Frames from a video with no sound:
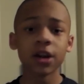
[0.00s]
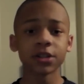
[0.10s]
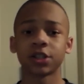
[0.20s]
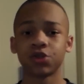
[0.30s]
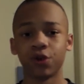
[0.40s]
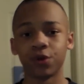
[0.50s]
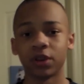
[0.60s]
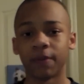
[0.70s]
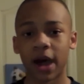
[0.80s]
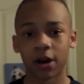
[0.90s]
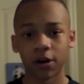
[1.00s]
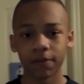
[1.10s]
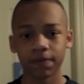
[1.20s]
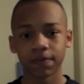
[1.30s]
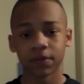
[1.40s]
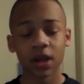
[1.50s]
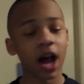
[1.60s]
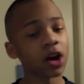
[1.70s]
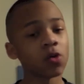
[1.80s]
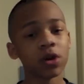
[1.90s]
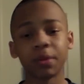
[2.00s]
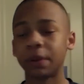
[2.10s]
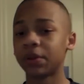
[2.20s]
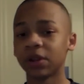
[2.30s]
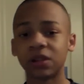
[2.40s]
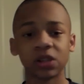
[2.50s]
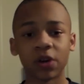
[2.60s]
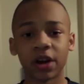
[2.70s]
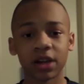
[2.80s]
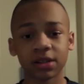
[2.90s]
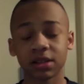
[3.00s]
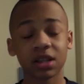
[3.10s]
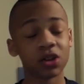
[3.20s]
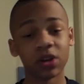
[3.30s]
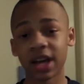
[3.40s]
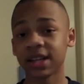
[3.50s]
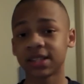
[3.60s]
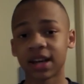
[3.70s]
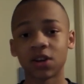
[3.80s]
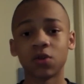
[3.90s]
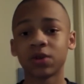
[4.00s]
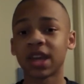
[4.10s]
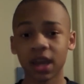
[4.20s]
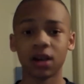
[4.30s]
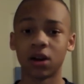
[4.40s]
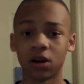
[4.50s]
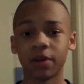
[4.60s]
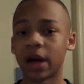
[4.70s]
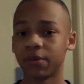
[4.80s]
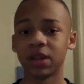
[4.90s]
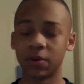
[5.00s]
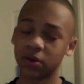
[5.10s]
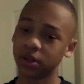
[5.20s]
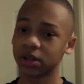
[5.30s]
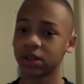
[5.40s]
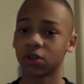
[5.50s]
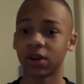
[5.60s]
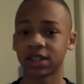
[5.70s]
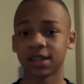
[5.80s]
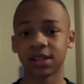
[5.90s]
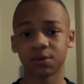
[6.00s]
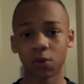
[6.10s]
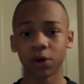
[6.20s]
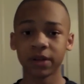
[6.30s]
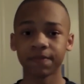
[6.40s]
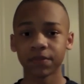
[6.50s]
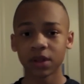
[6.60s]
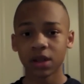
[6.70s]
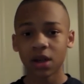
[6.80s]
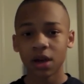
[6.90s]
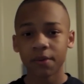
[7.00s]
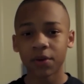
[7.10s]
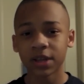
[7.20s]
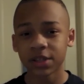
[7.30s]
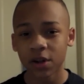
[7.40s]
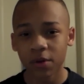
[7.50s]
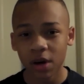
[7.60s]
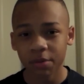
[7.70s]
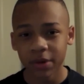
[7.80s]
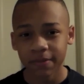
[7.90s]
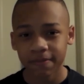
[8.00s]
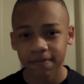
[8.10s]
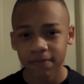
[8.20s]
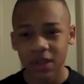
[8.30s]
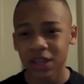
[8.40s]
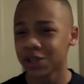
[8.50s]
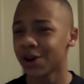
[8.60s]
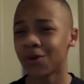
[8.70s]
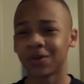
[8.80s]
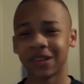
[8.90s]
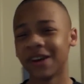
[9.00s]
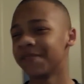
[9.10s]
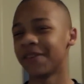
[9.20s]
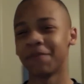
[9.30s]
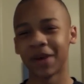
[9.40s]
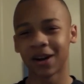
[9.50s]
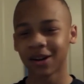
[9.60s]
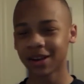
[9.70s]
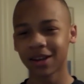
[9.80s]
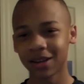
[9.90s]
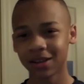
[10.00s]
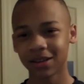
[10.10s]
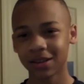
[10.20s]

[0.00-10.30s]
Here's the truth of the matter. I don't want to be politically correct, I don't care about being politically correct at this point. President Obama, you don't love America.